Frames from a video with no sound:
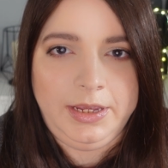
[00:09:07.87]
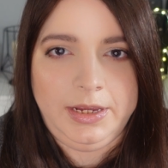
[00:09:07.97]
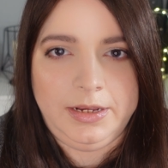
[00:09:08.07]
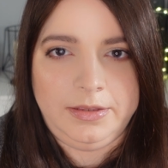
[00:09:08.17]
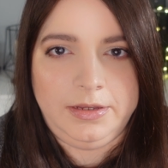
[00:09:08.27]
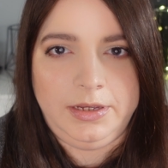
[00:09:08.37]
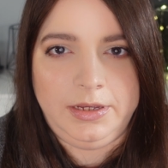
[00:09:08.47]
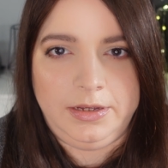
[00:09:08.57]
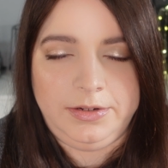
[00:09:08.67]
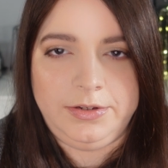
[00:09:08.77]
in
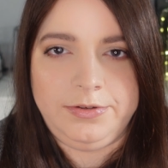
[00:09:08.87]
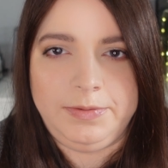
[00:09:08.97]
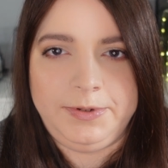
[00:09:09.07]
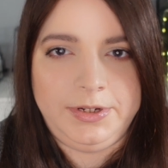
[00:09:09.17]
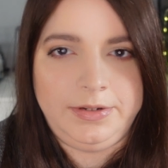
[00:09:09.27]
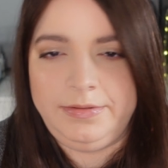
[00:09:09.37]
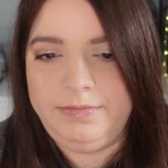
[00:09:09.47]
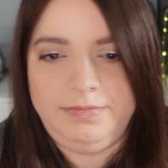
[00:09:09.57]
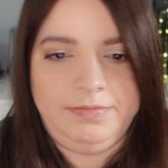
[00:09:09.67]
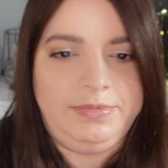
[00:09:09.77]
the description
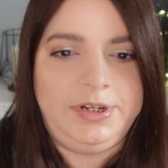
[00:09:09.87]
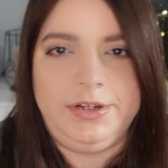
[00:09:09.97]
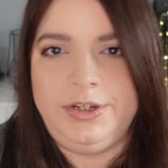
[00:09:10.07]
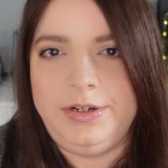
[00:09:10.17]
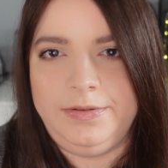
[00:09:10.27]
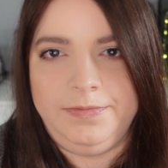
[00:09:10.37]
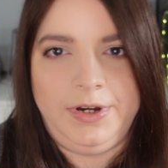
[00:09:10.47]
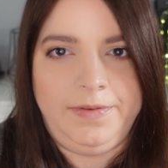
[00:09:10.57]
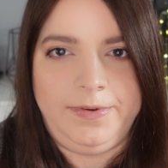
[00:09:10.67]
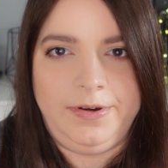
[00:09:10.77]
section,
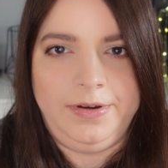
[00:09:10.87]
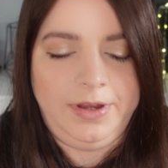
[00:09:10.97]
whatever.